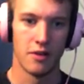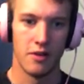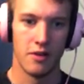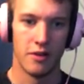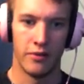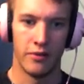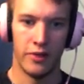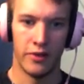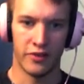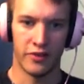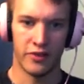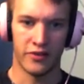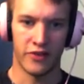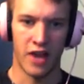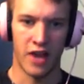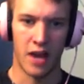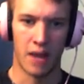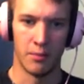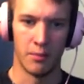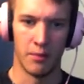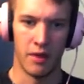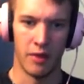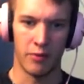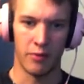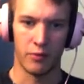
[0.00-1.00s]
This time,
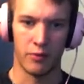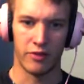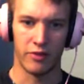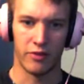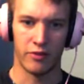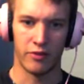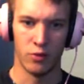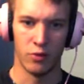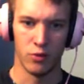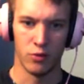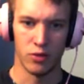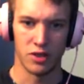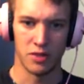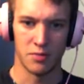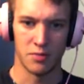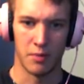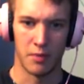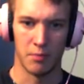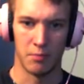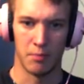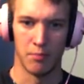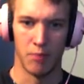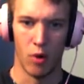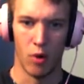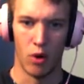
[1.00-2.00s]
not with sewage, but
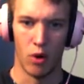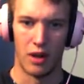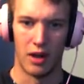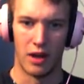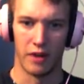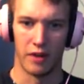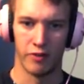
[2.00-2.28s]
boiling,